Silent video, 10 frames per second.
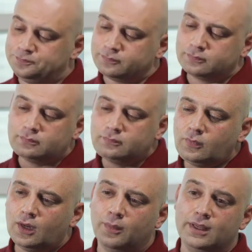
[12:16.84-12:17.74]
The
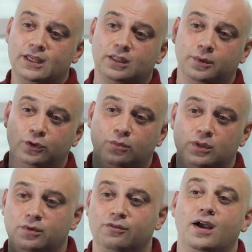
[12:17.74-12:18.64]
coin comes
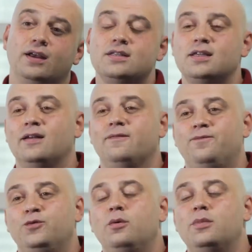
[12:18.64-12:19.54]
back, and
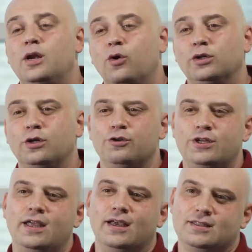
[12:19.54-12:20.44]
yet millions of
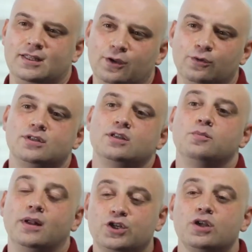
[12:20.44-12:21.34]
people are left
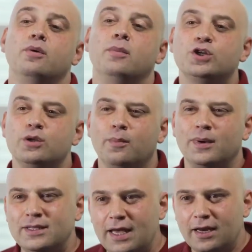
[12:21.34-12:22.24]
with great
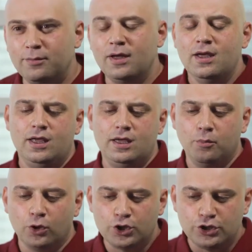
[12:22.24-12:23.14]
losses.
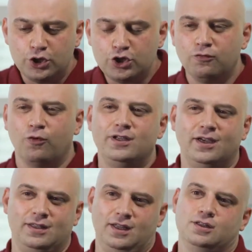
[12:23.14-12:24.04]
Now they don't want to
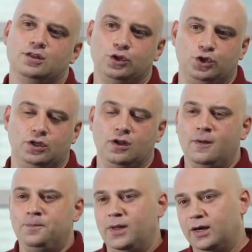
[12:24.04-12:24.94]
hear anything
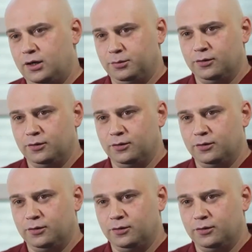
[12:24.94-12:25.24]
else about